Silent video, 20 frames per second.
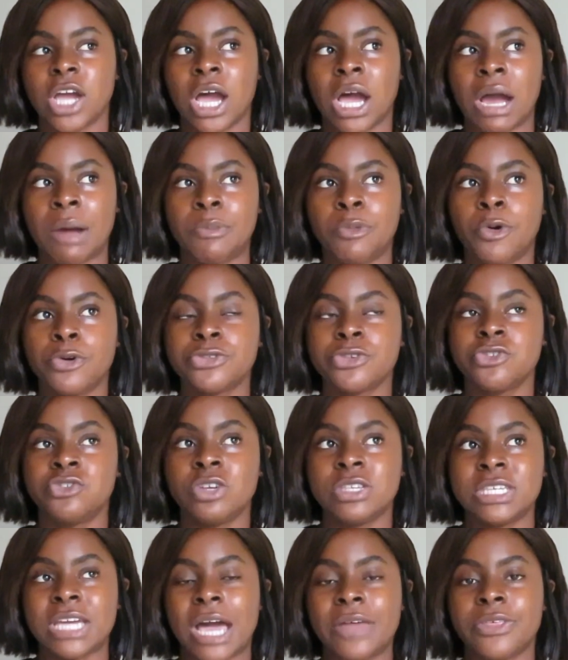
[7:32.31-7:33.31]
Also
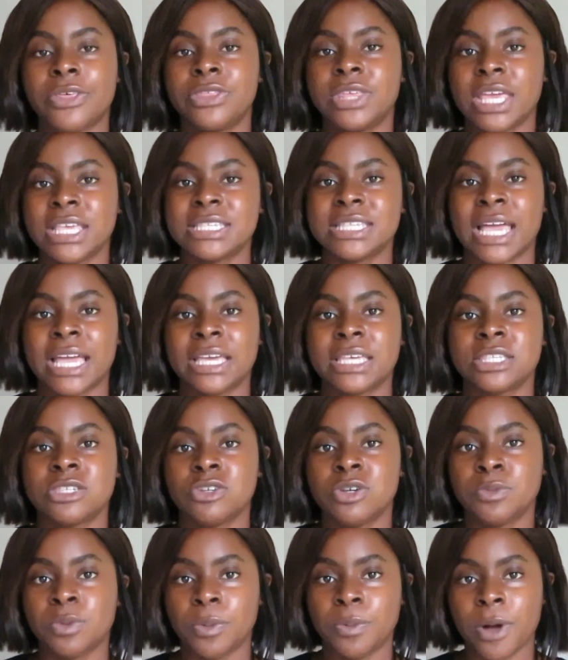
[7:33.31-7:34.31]
treating other things like
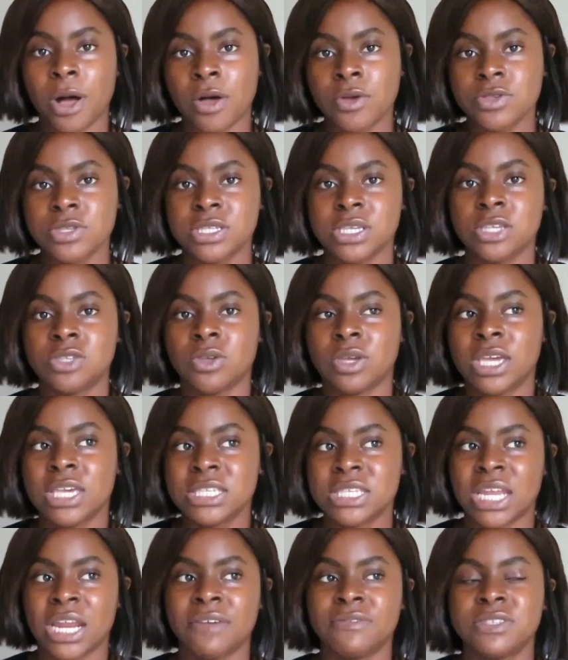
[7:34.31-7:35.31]
cerebral palsy, so
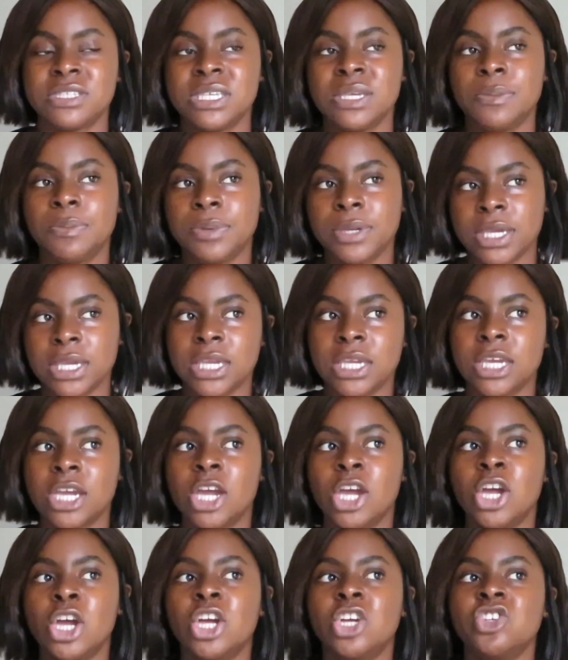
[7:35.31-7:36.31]
kids that have CP,
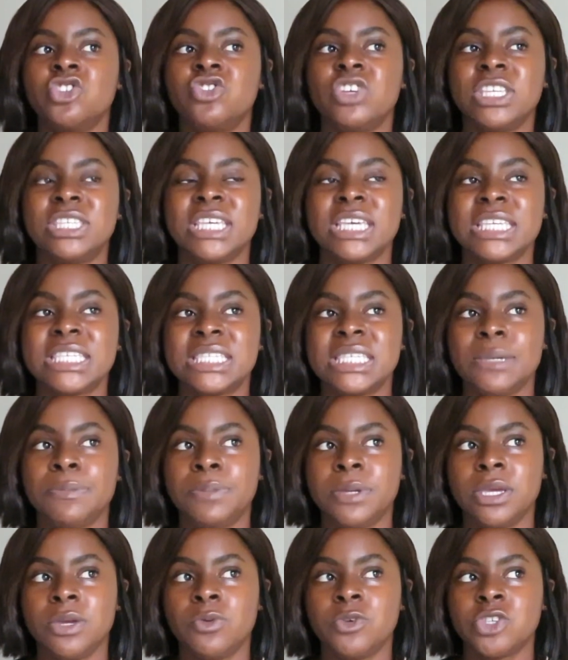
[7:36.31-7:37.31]
treating
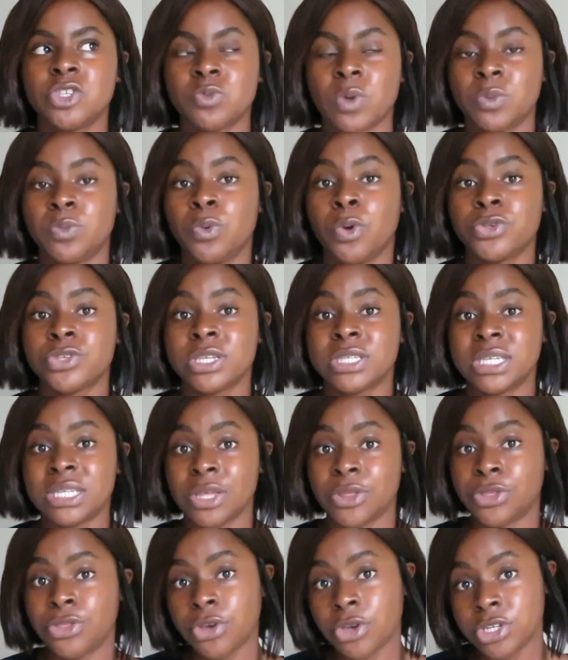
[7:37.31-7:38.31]
CP, which is what we also did
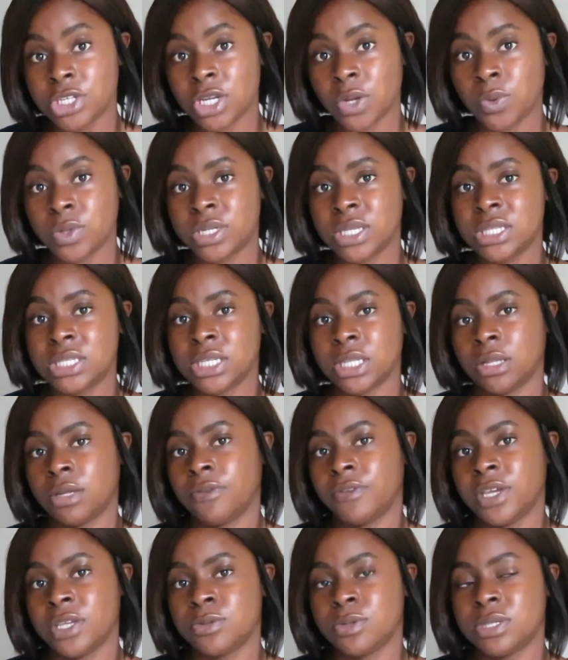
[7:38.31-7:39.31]
in 3rd year. We did see a lot
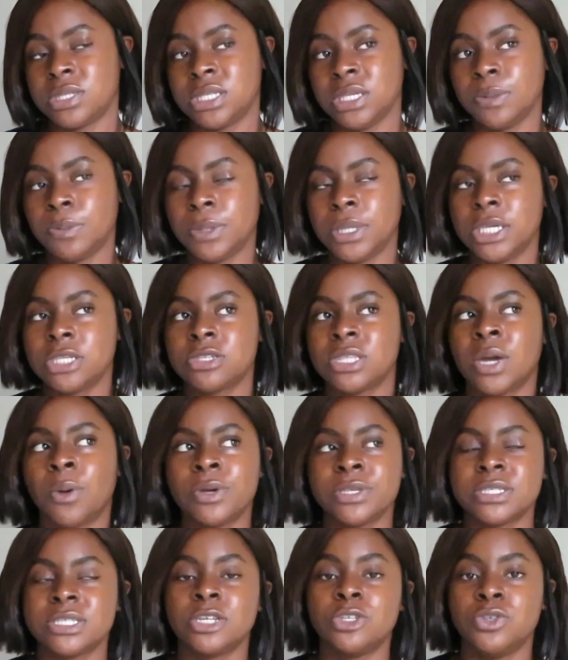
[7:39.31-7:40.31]
of kids with CP, so that
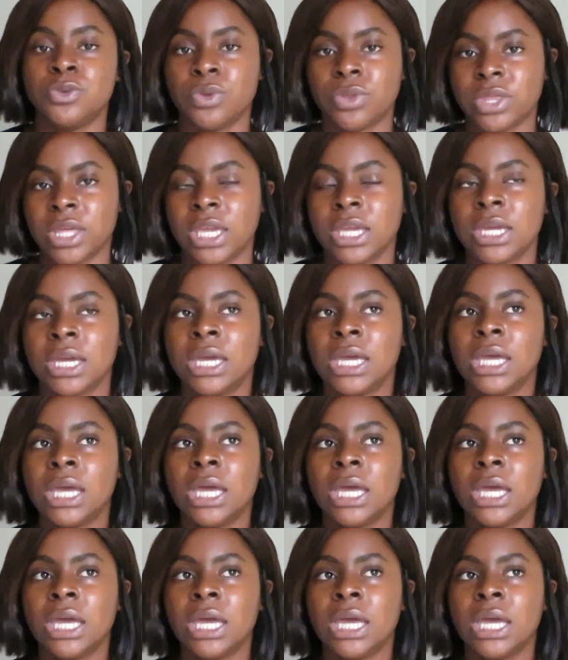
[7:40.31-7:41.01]
wasn't a new thing.